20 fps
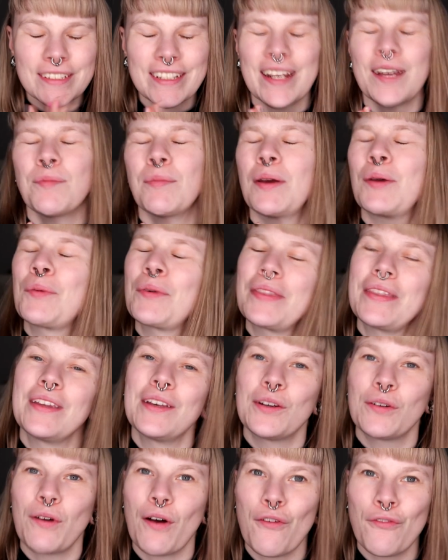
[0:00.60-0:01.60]
today I'm here with a
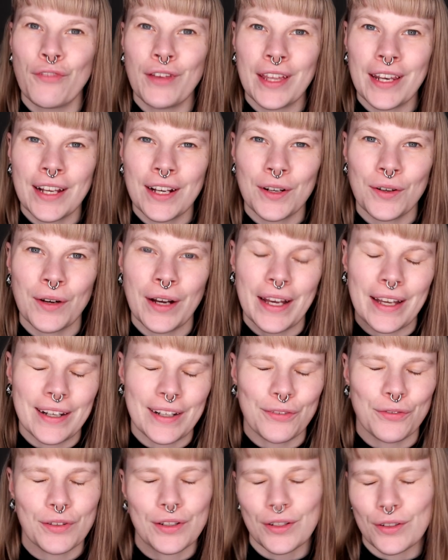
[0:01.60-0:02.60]
new video
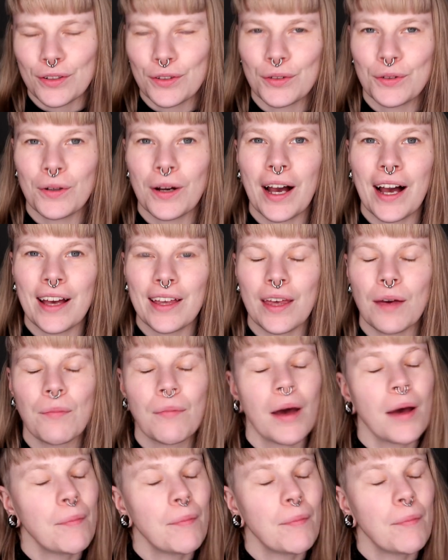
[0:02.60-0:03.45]
and if you don't know who I am,